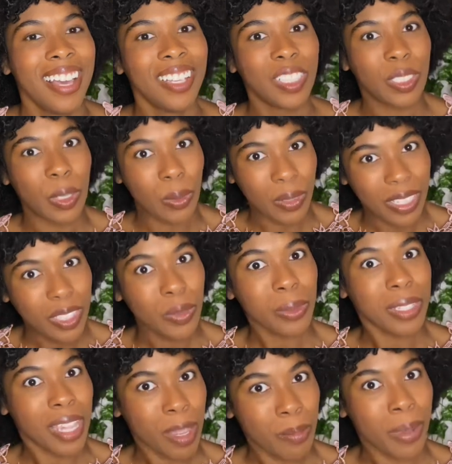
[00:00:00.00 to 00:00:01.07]
So this
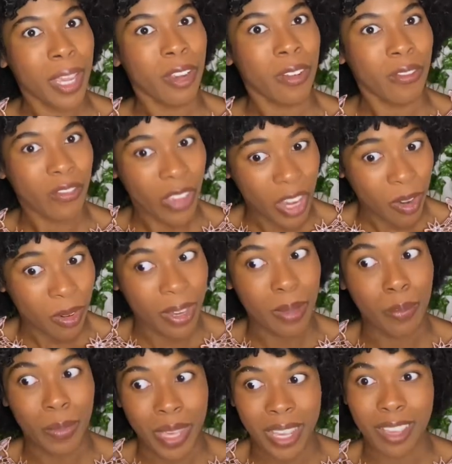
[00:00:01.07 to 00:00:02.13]
was a very, very
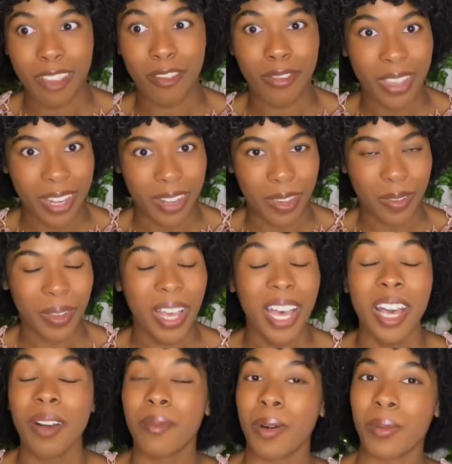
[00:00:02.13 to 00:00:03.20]
big venue,
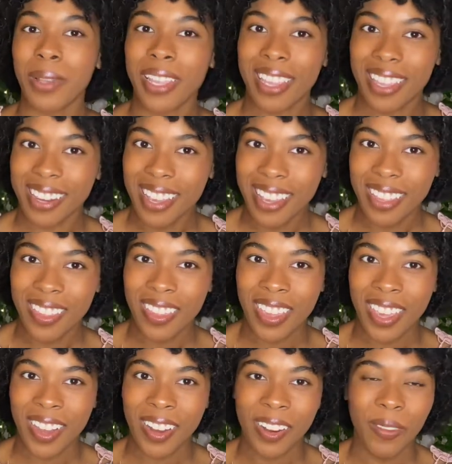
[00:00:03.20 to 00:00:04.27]
but we get in
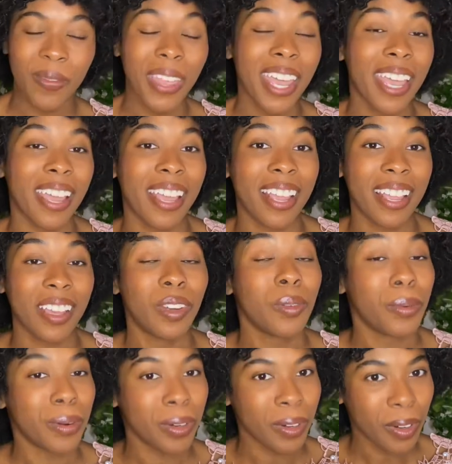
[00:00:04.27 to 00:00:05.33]
there and
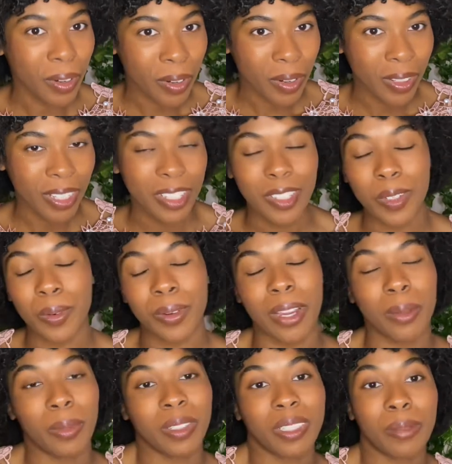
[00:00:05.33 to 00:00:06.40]
we're early so we're
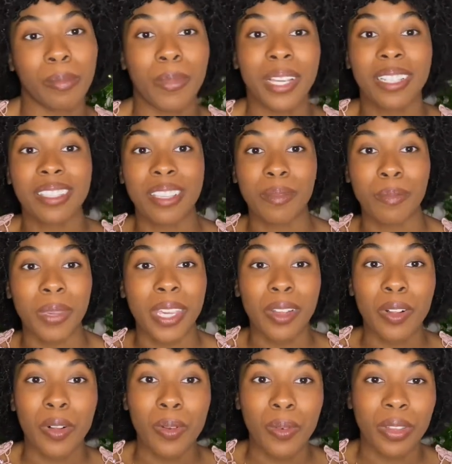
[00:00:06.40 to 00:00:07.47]
able to mix and
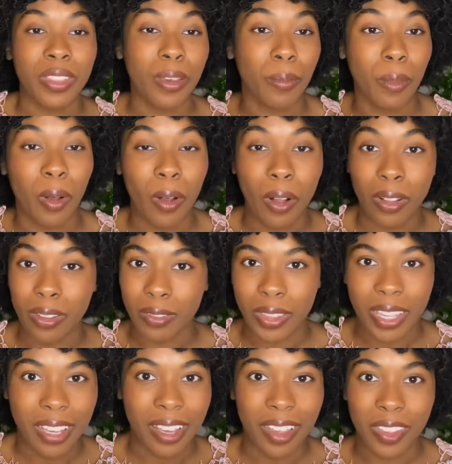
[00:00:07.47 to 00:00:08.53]
mingle with up all of
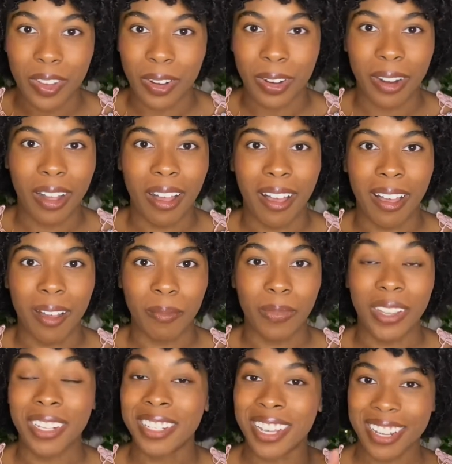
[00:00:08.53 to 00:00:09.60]
the other um,
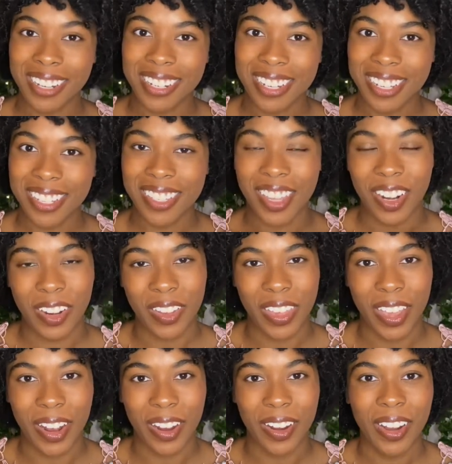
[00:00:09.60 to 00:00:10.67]
attendees that are
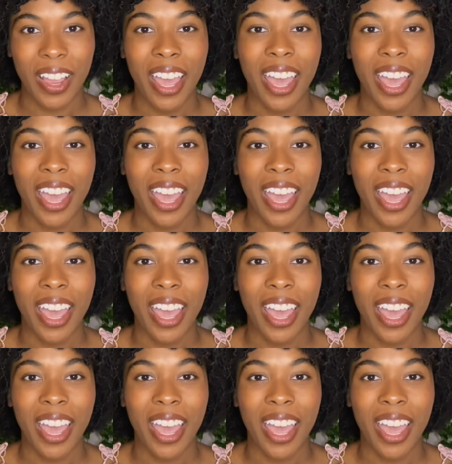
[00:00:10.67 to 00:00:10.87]
there